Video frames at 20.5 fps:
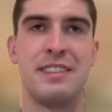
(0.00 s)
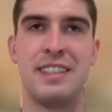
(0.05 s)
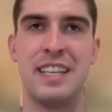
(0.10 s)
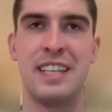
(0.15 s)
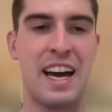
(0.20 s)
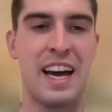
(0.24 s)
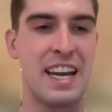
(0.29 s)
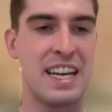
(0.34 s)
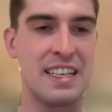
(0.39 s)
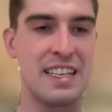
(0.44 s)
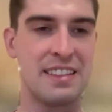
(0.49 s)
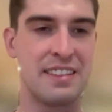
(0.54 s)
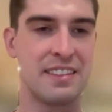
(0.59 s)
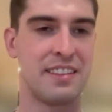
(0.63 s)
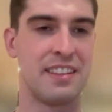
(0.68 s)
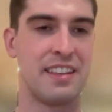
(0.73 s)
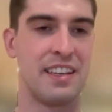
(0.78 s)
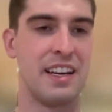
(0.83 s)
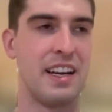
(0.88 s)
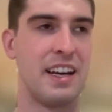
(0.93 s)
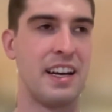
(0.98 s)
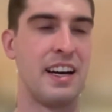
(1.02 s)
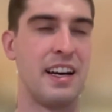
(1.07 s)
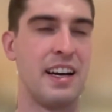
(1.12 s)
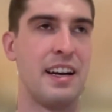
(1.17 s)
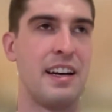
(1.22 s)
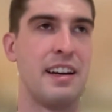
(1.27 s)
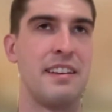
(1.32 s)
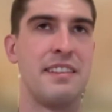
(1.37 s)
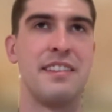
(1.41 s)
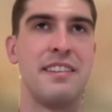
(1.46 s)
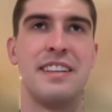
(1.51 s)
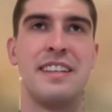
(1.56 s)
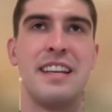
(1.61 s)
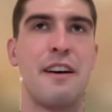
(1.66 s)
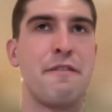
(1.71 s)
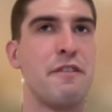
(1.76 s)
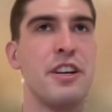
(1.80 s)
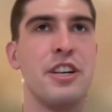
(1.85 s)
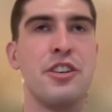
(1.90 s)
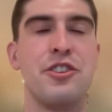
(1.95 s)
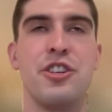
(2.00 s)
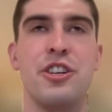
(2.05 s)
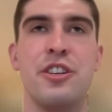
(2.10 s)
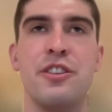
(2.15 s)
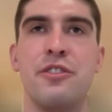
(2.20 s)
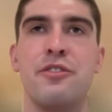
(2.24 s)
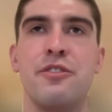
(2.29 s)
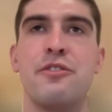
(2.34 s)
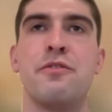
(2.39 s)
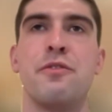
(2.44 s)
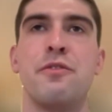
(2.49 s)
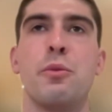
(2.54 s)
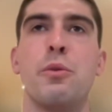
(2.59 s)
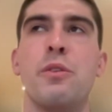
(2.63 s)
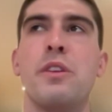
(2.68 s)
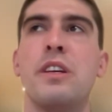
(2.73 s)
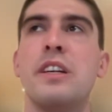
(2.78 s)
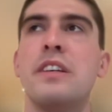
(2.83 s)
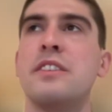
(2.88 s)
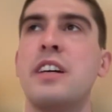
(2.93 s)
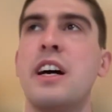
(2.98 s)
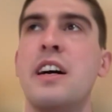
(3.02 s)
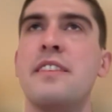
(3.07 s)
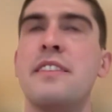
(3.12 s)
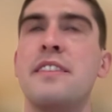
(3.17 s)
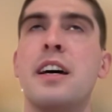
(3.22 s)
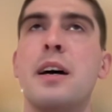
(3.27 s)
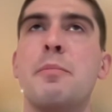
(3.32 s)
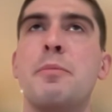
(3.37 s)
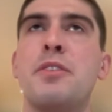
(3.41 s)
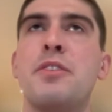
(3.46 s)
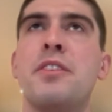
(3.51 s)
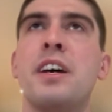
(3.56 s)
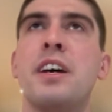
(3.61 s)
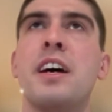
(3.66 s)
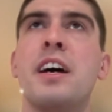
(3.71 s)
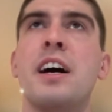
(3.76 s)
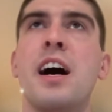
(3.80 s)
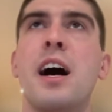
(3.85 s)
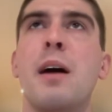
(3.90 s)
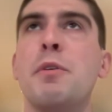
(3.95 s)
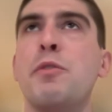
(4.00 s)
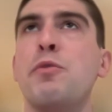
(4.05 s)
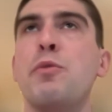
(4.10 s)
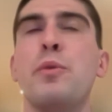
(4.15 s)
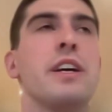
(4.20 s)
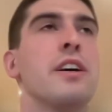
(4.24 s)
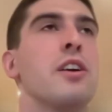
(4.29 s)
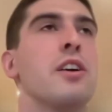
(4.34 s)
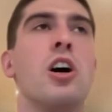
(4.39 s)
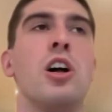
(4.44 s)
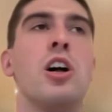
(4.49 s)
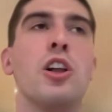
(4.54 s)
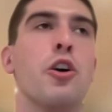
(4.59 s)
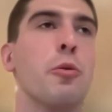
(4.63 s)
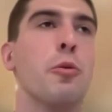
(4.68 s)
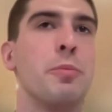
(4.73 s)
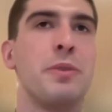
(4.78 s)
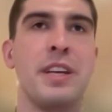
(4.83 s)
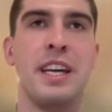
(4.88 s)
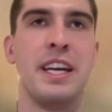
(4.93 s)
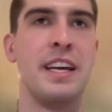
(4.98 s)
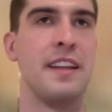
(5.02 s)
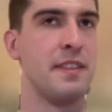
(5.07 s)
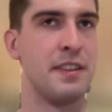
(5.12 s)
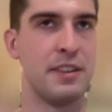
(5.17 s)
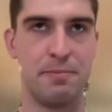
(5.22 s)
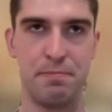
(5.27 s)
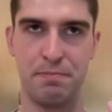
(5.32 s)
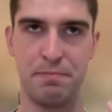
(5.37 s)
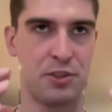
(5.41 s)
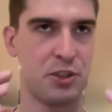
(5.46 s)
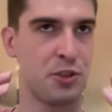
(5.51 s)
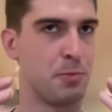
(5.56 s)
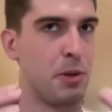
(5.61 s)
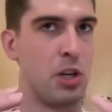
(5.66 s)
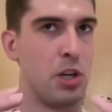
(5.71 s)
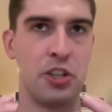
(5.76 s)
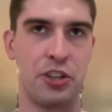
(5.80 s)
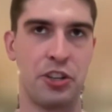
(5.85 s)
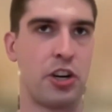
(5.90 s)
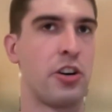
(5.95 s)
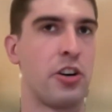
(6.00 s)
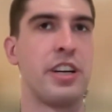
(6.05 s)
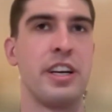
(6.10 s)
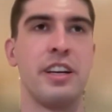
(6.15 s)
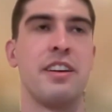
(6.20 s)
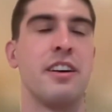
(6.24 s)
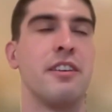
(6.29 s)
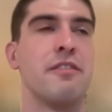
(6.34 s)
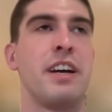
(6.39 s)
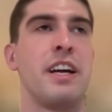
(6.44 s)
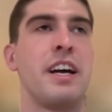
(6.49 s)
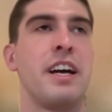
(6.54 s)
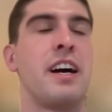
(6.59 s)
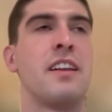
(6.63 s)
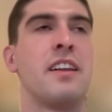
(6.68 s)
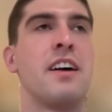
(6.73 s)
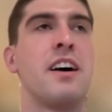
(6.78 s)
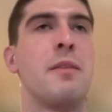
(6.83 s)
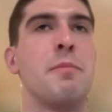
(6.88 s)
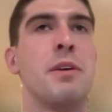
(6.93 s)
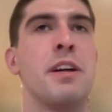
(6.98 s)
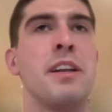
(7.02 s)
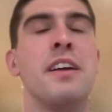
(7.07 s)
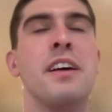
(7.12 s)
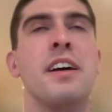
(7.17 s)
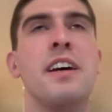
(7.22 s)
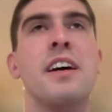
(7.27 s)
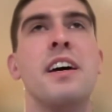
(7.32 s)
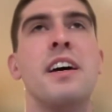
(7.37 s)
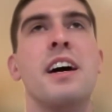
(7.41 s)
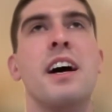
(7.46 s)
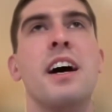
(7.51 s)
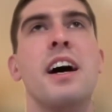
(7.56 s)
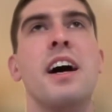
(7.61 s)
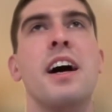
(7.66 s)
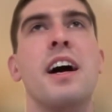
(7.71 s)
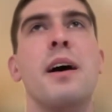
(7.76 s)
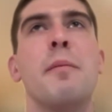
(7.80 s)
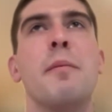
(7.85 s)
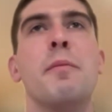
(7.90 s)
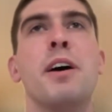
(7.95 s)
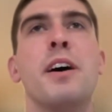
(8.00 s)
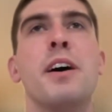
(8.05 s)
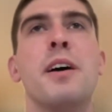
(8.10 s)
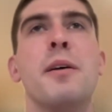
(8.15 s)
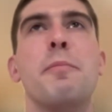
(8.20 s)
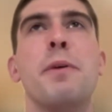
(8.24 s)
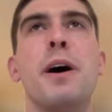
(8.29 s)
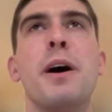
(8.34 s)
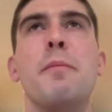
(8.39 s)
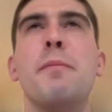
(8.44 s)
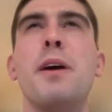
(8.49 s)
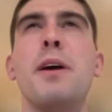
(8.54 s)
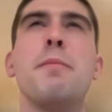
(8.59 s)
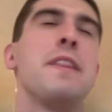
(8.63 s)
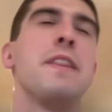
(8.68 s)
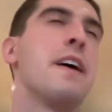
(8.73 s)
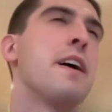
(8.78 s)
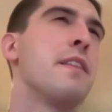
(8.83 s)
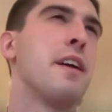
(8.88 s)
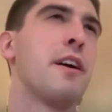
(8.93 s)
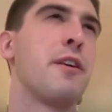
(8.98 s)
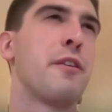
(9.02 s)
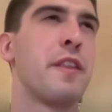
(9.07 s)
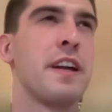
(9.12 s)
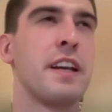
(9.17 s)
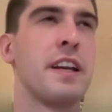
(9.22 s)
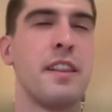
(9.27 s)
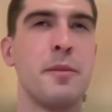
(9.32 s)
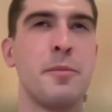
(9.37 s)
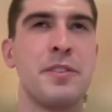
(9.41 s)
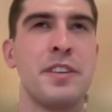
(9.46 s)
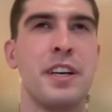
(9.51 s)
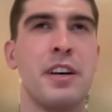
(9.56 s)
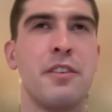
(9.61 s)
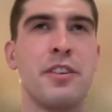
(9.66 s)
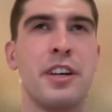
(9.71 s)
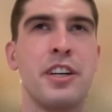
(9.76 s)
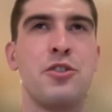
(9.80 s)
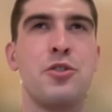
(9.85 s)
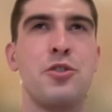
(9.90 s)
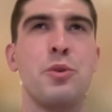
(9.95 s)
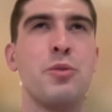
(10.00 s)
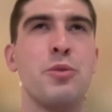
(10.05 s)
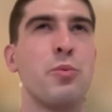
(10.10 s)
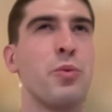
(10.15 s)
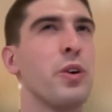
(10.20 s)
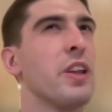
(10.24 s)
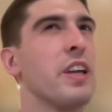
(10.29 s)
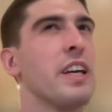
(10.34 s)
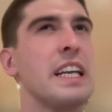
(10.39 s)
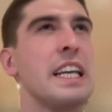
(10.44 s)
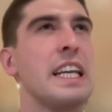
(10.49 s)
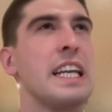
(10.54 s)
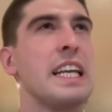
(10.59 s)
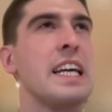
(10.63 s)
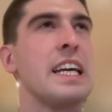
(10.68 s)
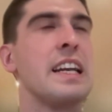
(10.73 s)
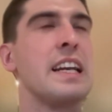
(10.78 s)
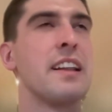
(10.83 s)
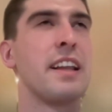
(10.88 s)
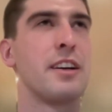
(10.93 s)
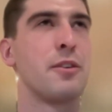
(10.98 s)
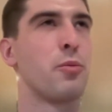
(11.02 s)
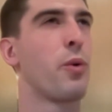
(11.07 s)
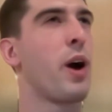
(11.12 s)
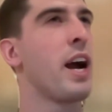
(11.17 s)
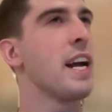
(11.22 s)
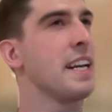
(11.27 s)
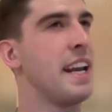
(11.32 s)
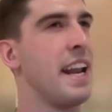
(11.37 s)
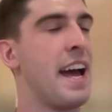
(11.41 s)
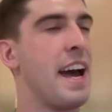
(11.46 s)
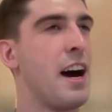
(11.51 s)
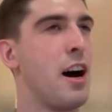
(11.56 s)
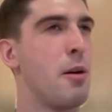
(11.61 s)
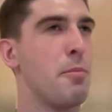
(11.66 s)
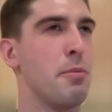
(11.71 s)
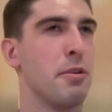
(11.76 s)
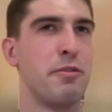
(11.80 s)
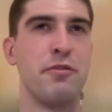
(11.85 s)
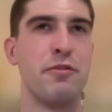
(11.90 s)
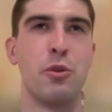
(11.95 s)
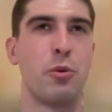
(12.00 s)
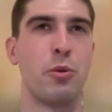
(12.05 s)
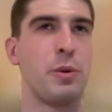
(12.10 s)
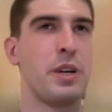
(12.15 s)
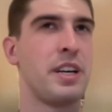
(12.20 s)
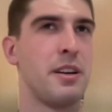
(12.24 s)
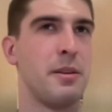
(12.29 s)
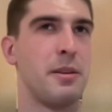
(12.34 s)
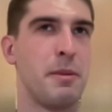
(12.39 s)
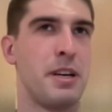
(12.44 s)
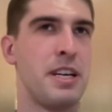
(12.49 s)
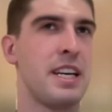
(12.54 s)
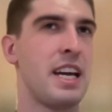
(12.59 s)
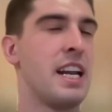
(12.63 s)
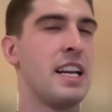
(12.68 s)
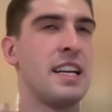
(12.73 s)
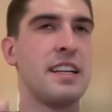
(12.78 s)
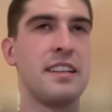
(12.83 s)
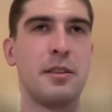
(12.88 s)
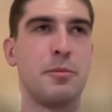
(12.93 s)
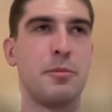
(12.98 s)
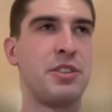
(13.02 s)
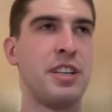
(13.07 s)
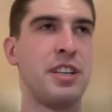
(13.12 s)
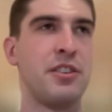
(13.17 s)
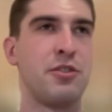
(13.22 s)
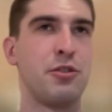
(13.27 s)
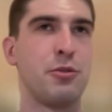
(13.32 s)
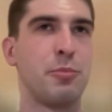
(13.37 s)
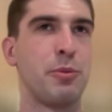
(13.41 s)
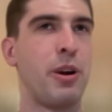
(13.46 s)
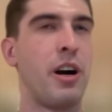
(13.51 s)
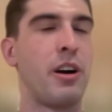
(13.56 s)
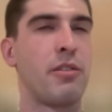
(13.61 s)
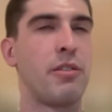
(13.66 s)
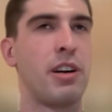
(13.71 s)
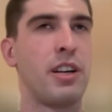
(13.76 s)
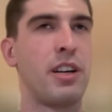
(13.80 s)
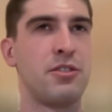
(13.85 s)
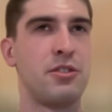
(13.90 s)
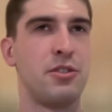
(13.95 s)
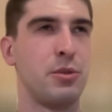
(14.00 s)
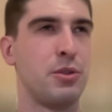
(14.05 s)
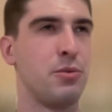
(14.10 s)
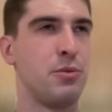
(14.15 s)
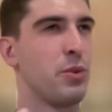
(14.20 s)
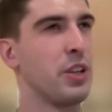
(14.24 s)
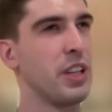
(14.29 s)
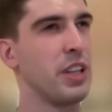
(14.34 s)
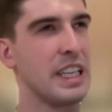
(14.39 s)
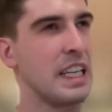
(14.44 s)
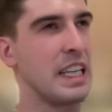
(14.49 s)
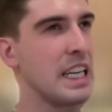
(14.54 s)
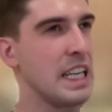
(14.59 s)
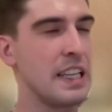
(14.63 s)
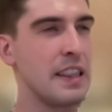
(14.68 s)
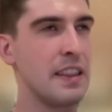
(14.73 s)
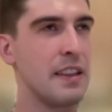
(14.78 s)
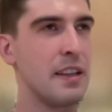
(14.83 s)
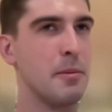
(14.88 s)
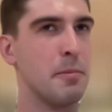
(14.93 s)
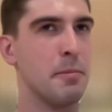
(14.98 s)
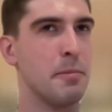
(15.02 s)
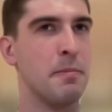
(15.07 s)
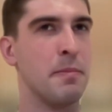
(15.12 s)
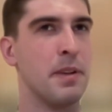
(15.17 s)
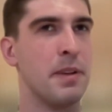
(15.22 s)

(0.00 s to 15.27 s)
tight definitions for these concepts if we at all hope to hit the small target of AI alignment. But maybe they're thinking to themselves, like, do we really need, like right now, before we can make any substantial progress, do we really need them?